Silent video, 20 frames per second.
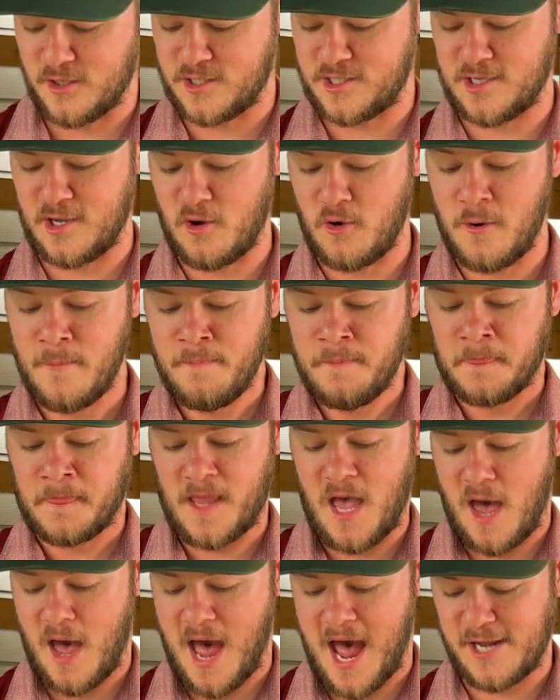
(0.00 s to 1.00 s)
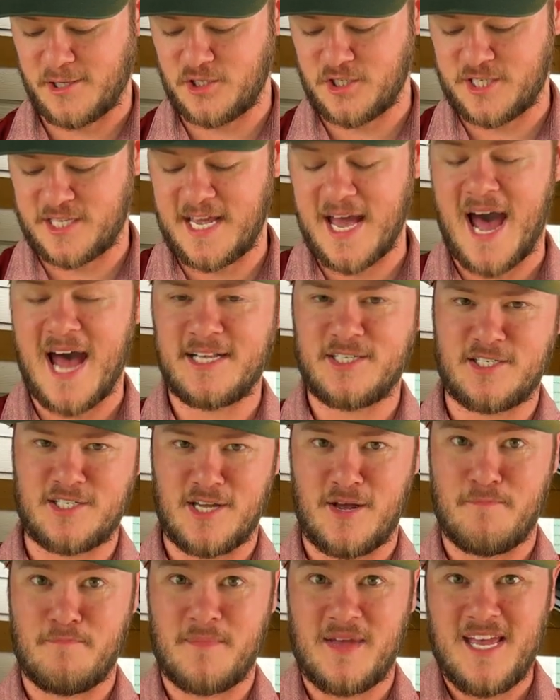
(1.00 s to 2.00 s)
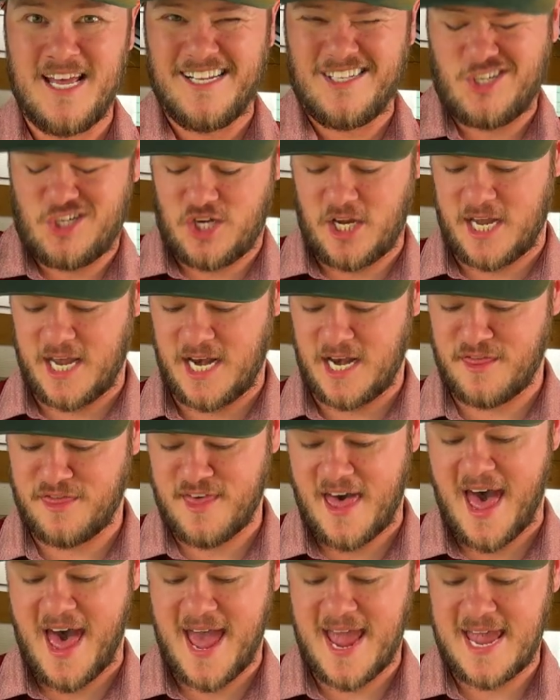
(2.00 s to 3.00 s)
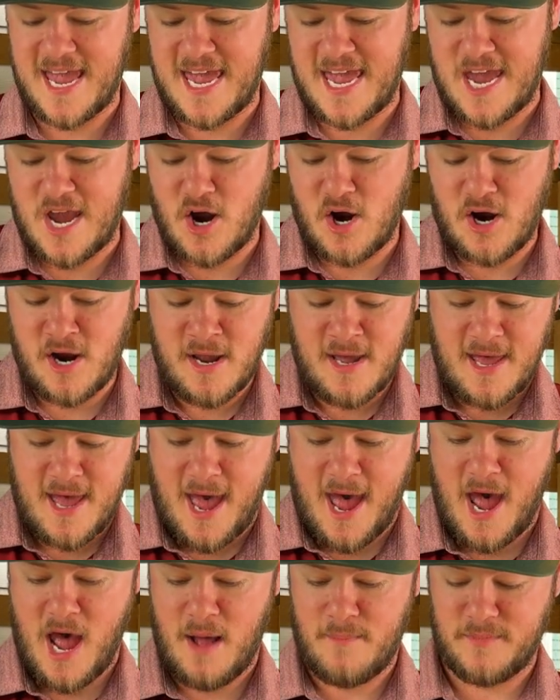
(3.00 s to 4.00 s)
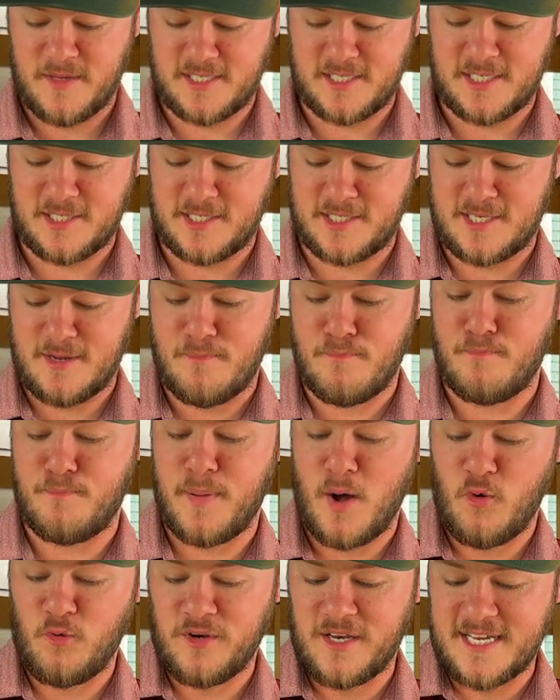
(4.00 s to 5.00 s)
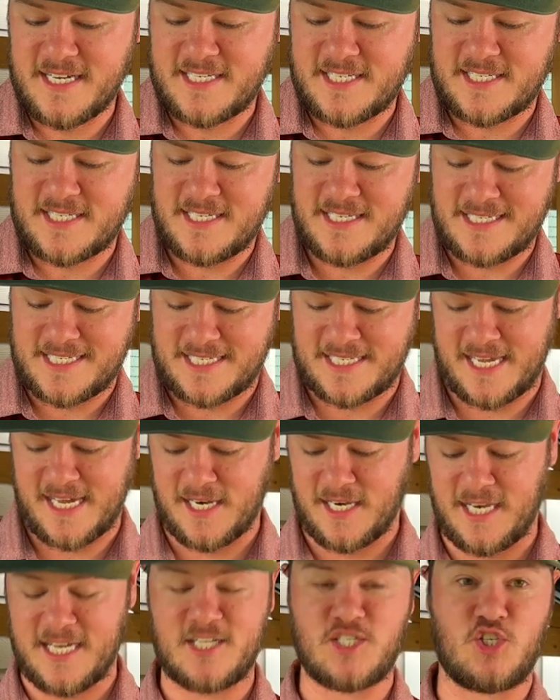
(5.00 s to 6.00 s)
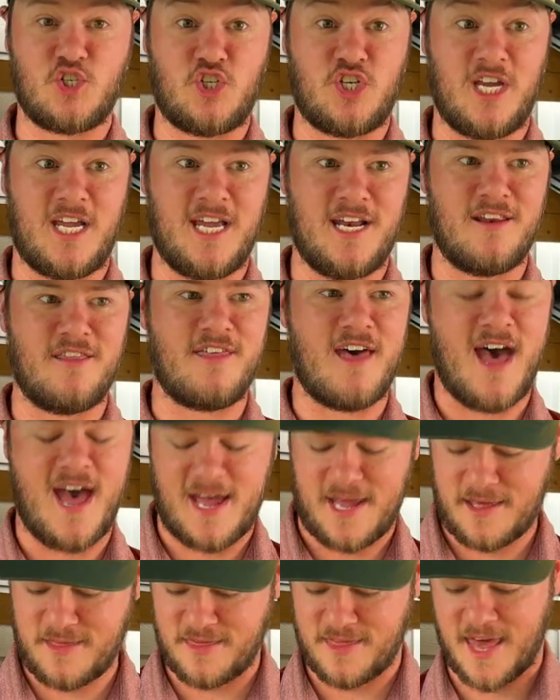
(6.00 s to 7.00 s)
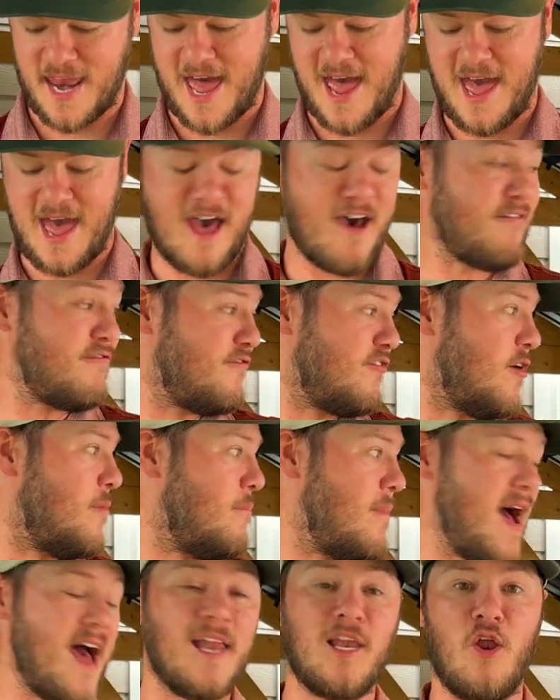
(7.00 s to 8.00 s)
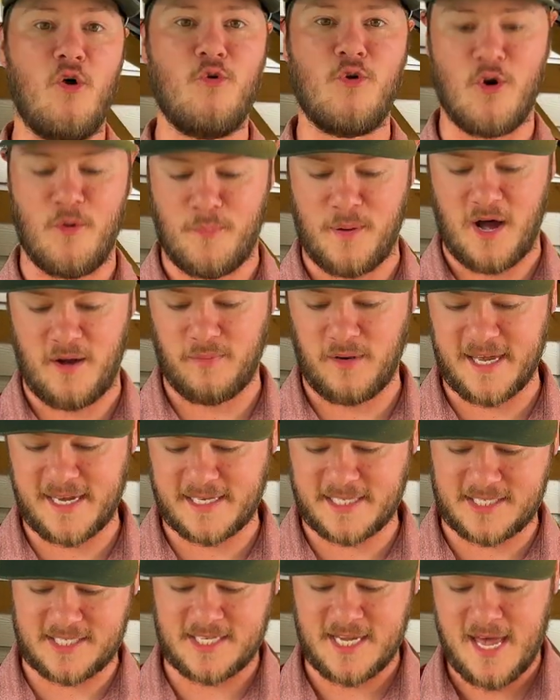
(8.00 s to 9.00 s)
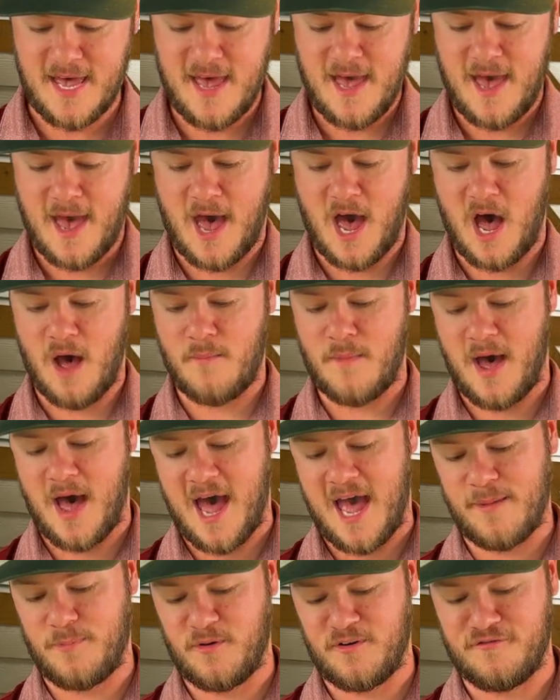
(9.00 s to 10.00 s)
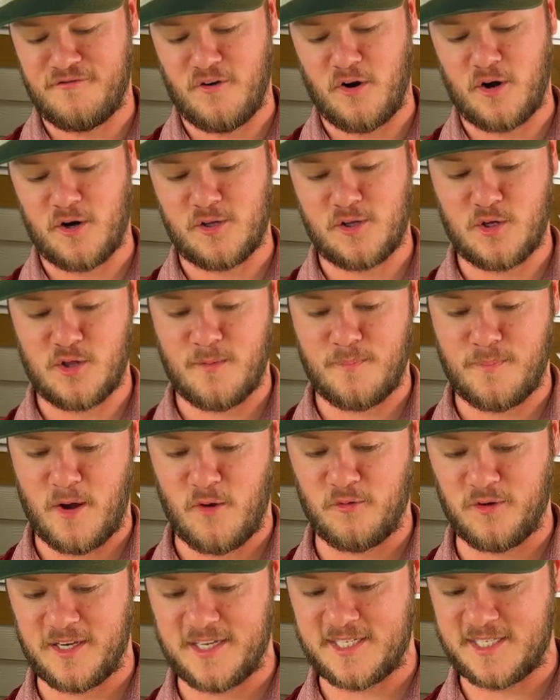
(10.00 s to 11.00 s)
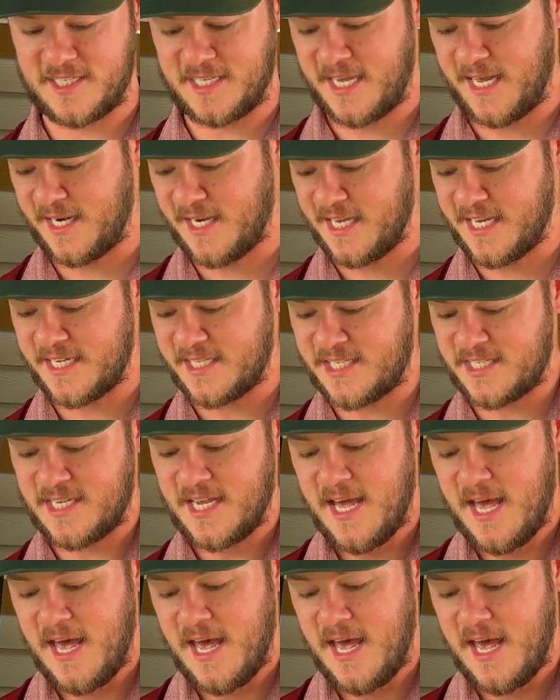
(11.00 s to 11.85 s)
So I just got some chicken thigh here. This is some boneless, skinless chicken thigh that I have from my local Publix. I prefer to do the boneless, skinless.